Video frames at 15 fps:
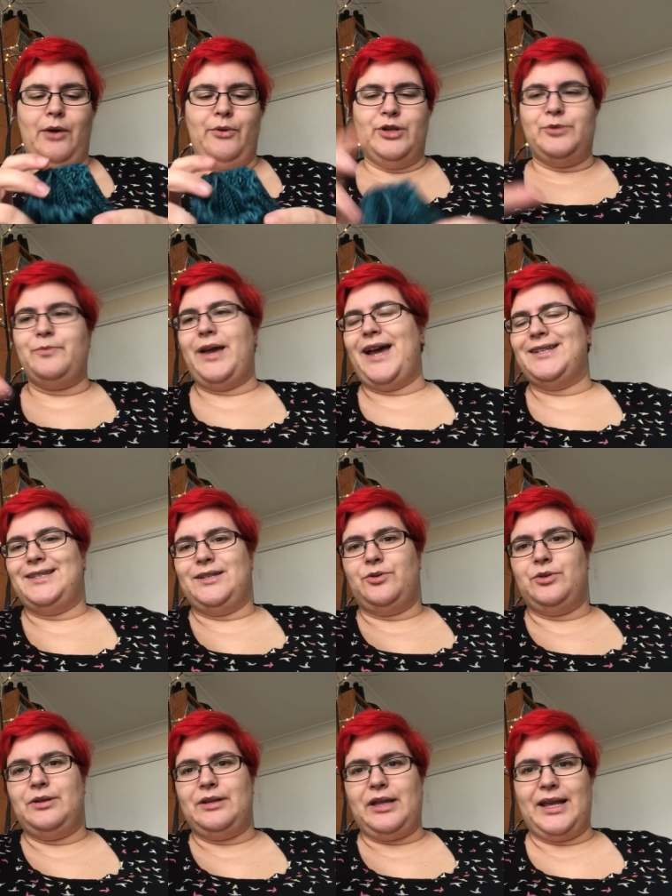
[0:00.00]
which added
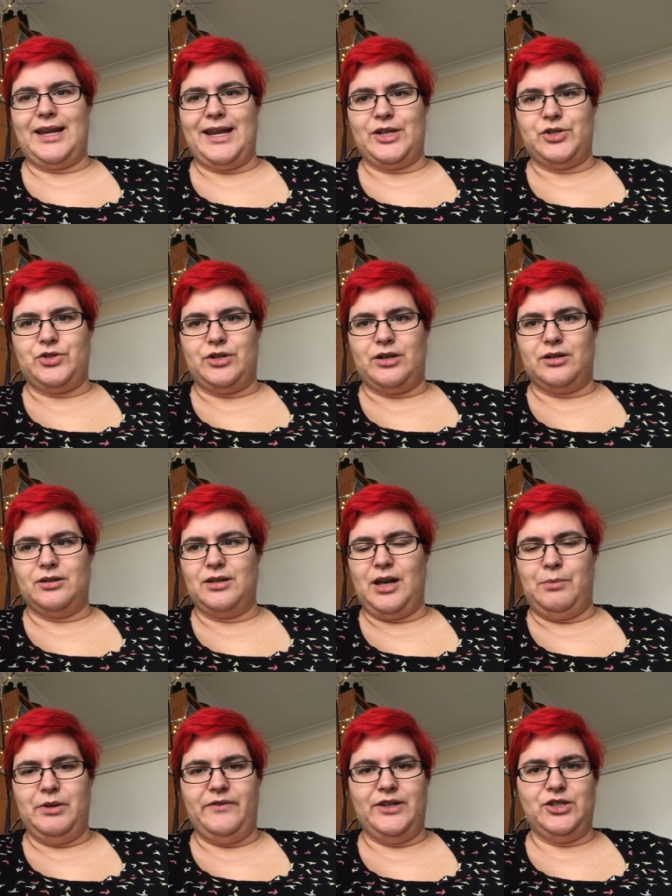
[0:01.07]
on like an extra
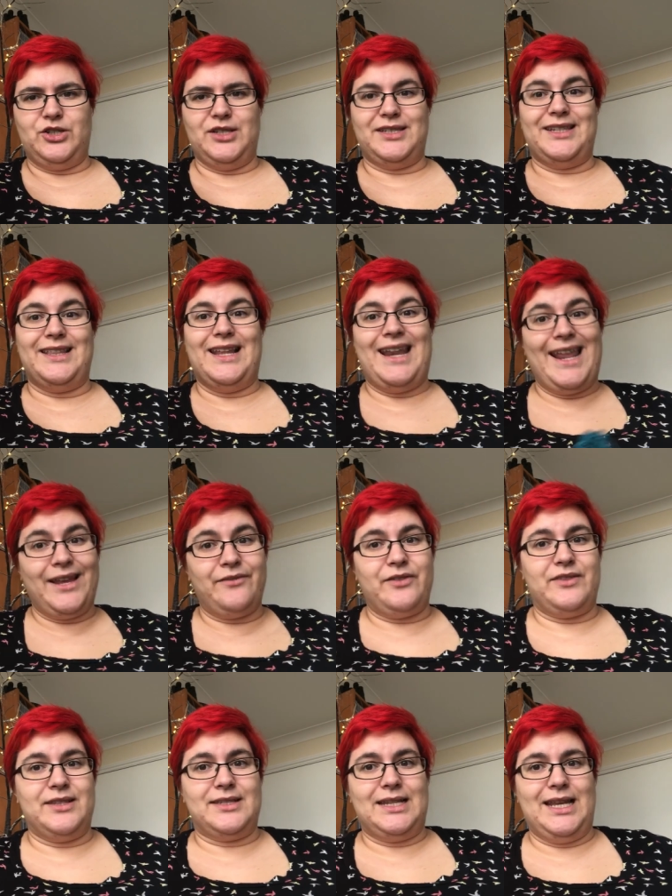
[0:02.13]
couple of inches to the length
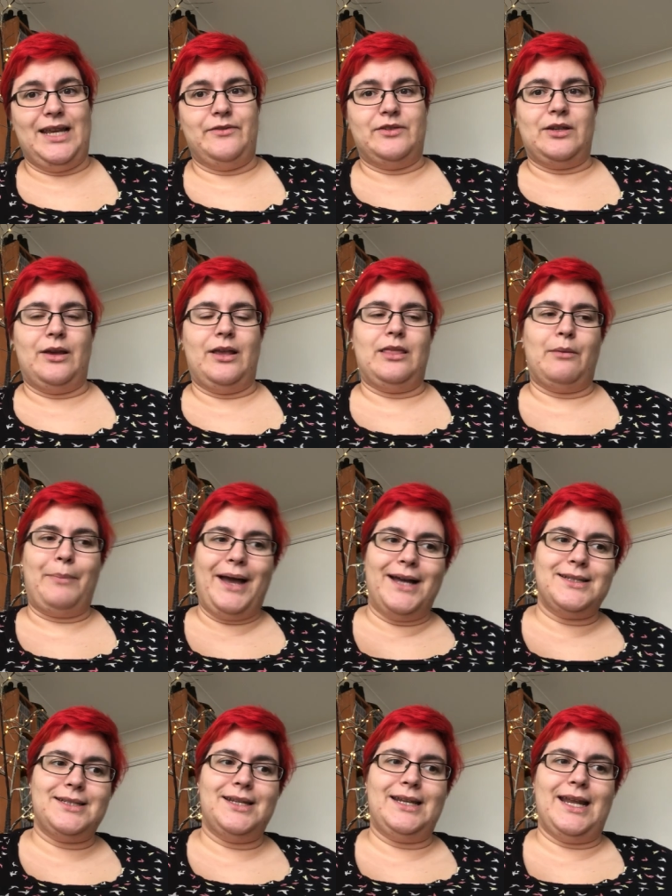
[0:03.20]
of the sleeve. So in the
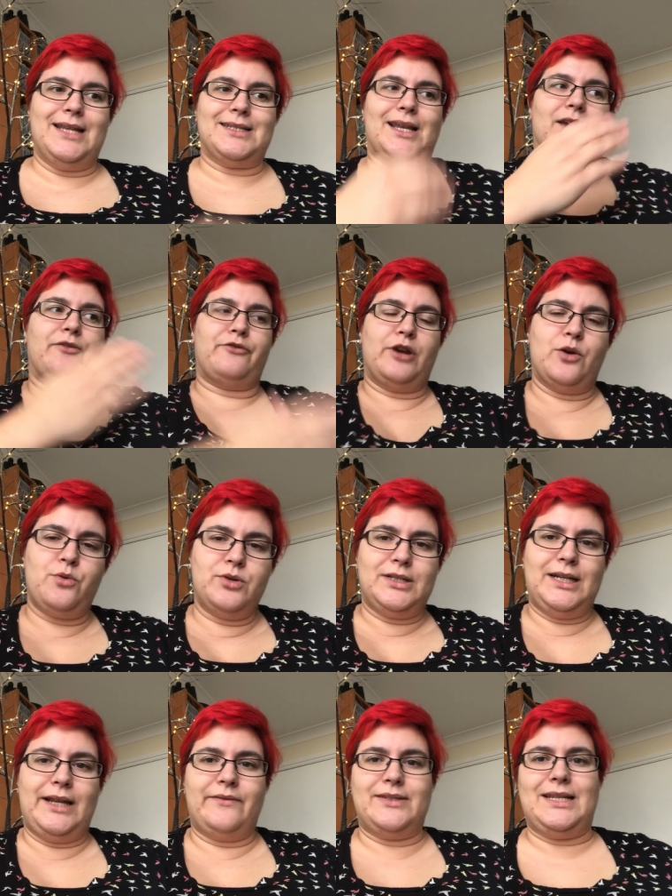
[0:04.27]
pattern, it's like a three
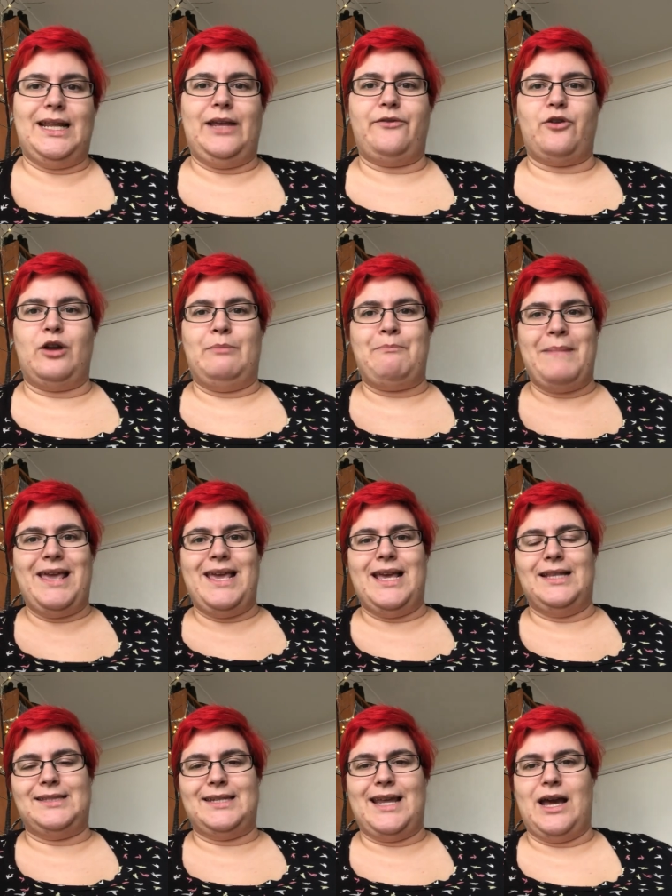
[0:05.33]
quarter length sleeve. but in me,
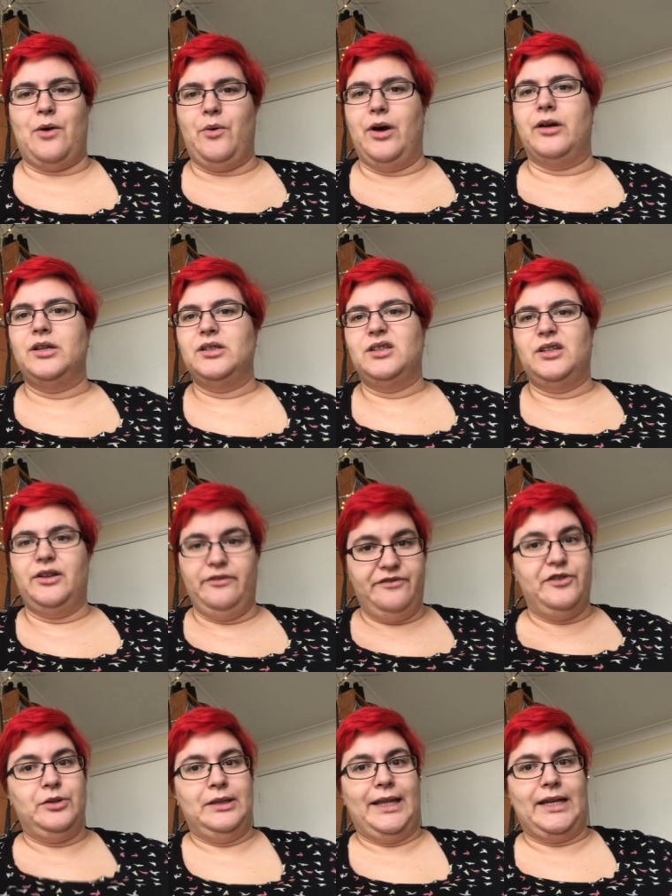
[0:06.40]
it's now a
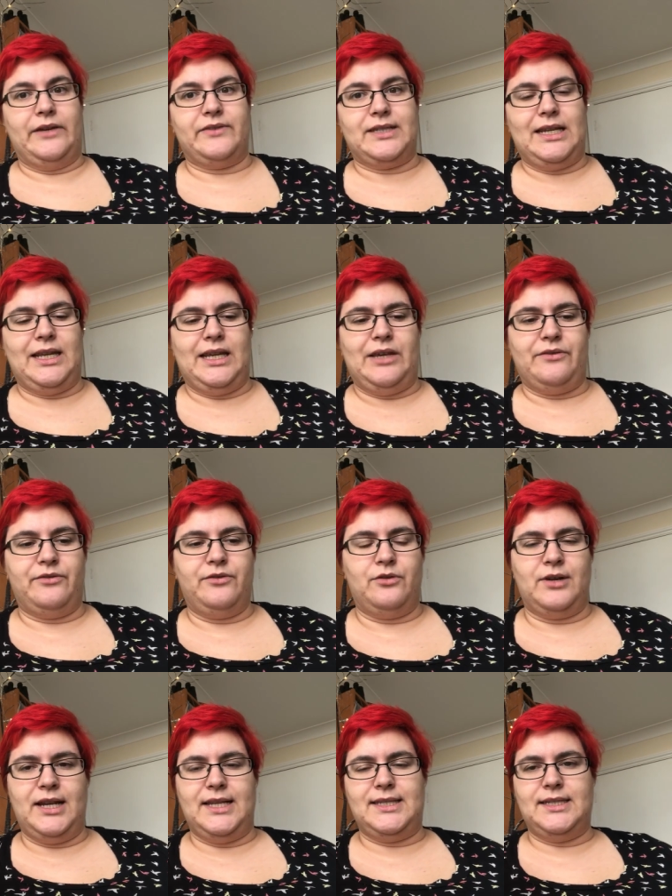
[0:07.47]
full length sleeve,
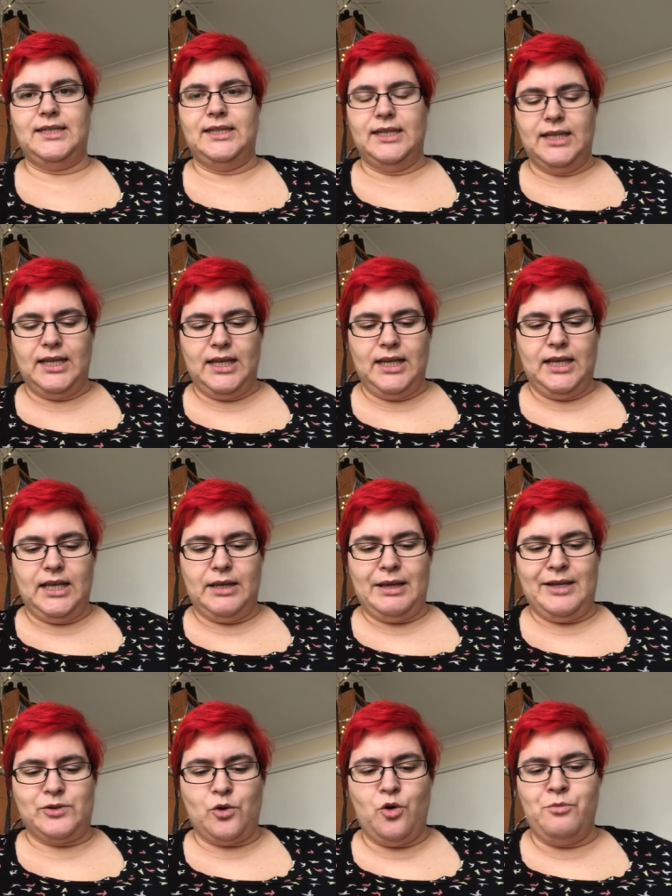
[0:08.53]
or at least
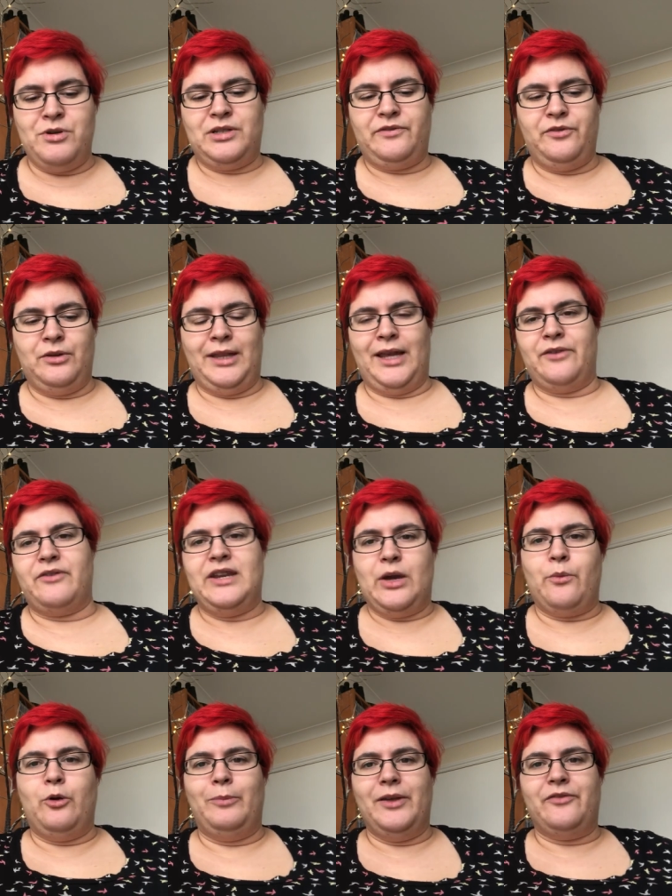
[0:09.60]
it's almost full length and
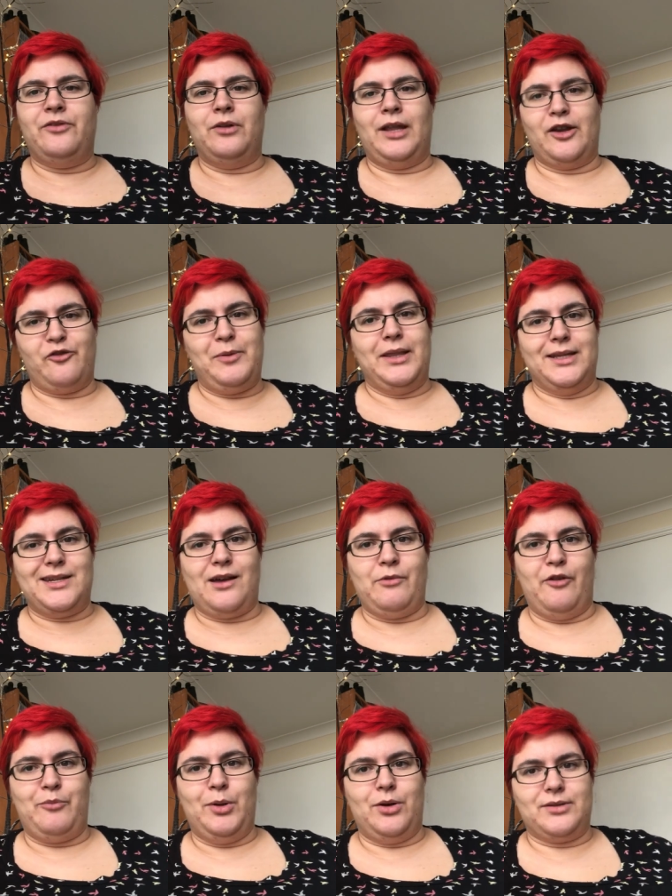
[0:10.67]
it will be full length by the time
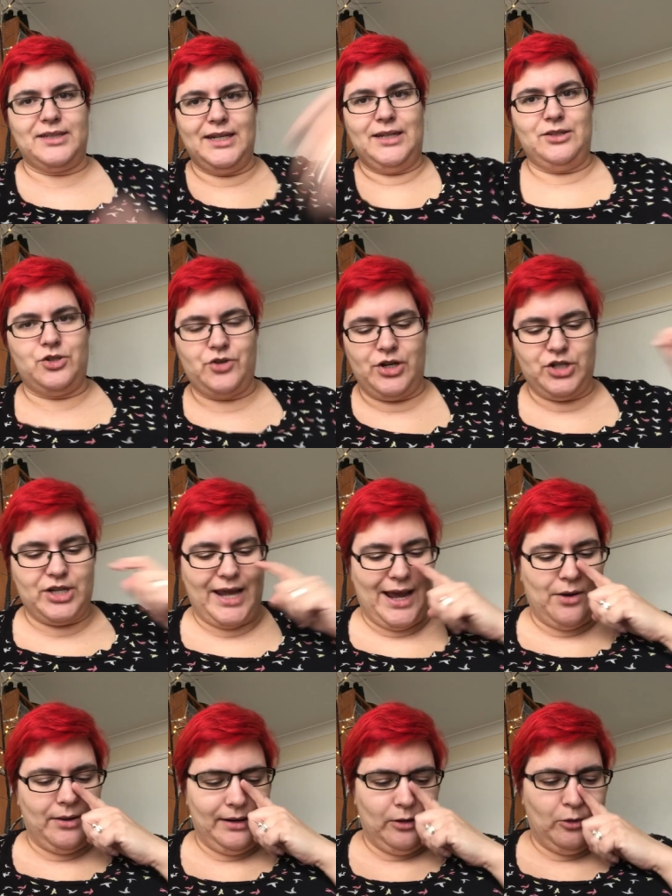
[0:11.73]
I've blocked it and stretched it
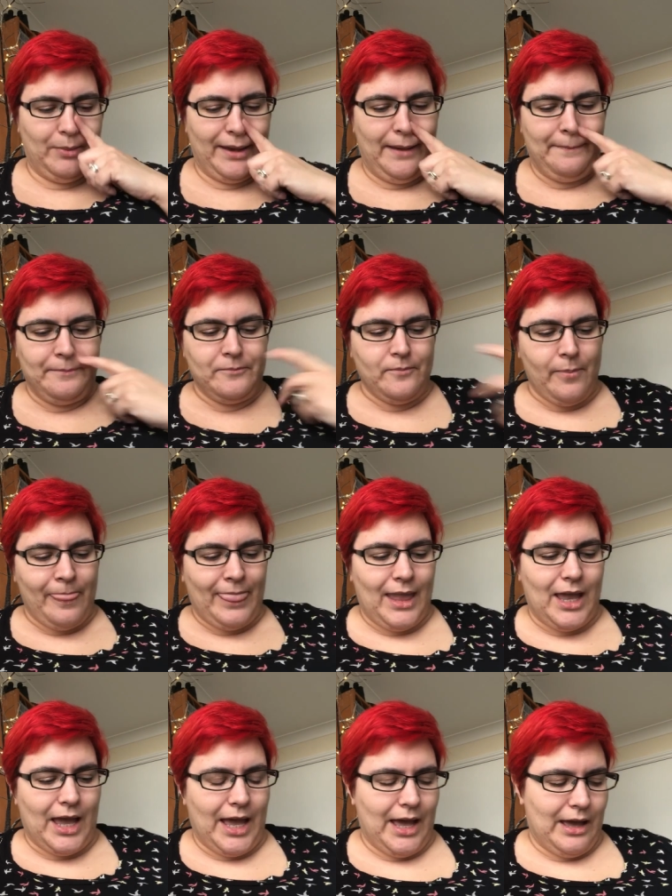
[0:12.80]
out a little bit.
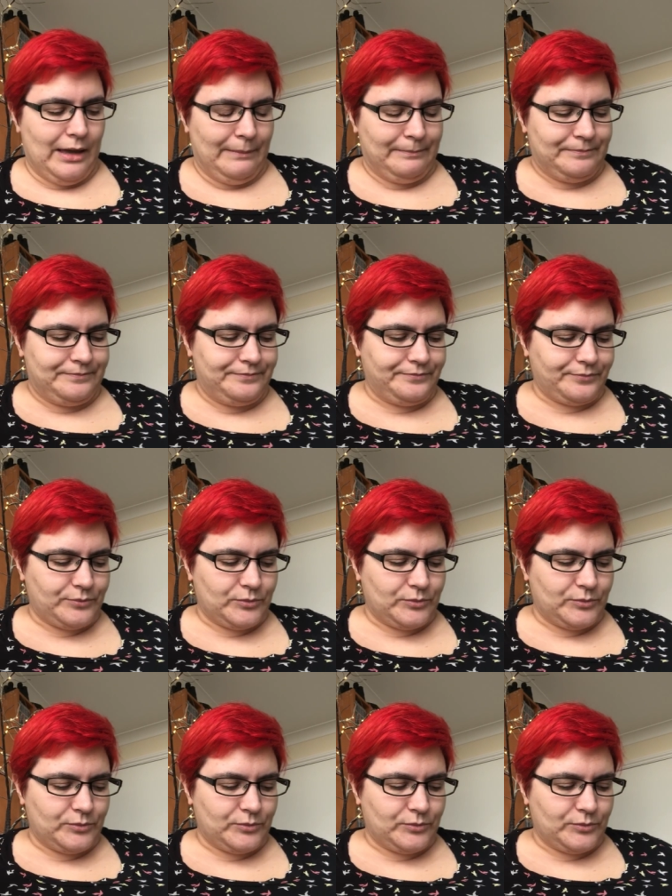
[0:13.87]
Um,